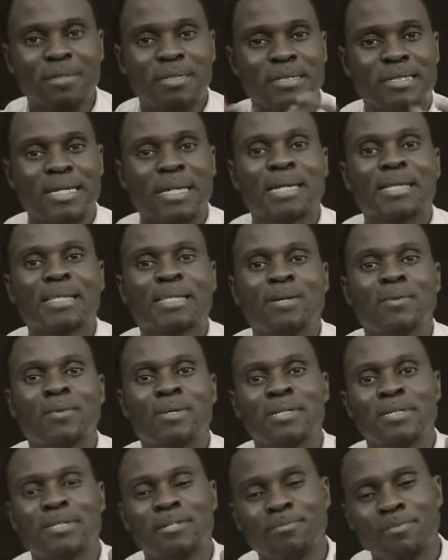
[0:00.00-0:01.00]
And second, I
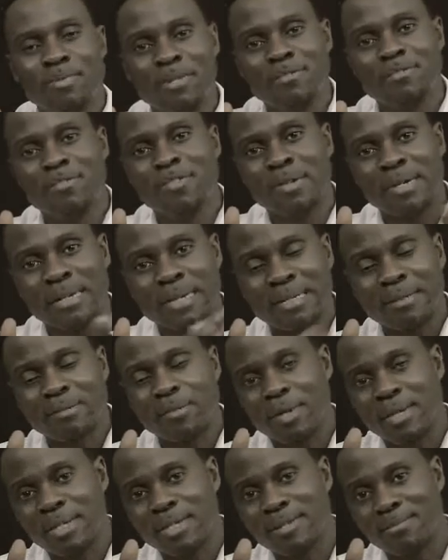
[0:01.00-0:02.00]
wanted
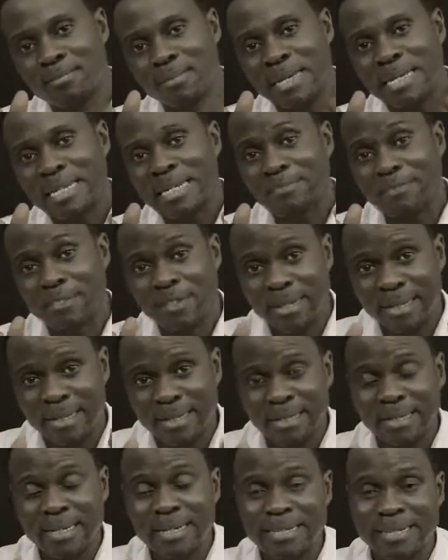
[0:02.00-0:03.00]
to make it very
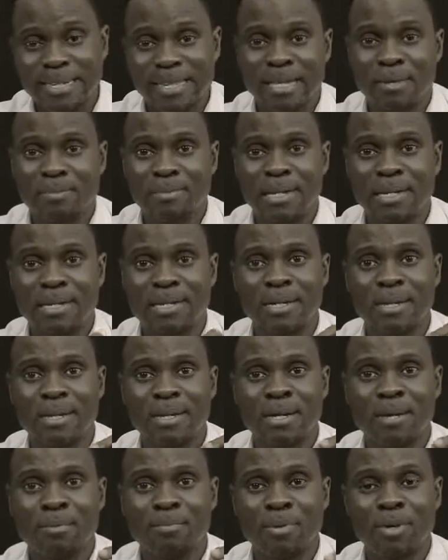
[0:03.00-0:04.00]
clear to them that
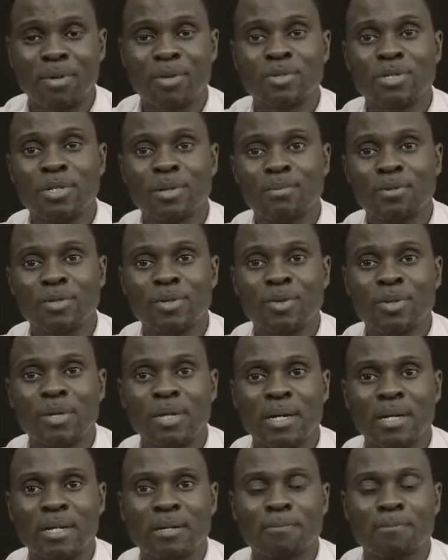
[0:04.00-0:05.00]
because I'm
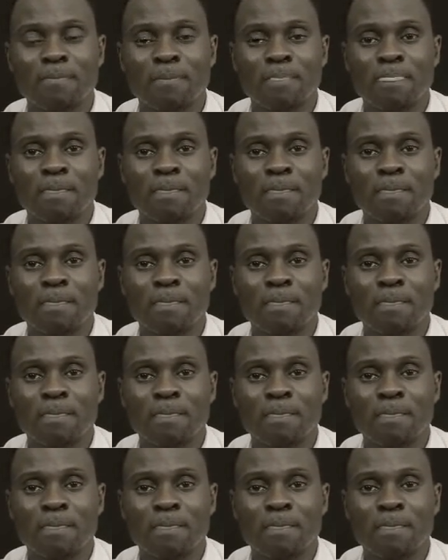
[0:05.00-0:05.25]
doing it,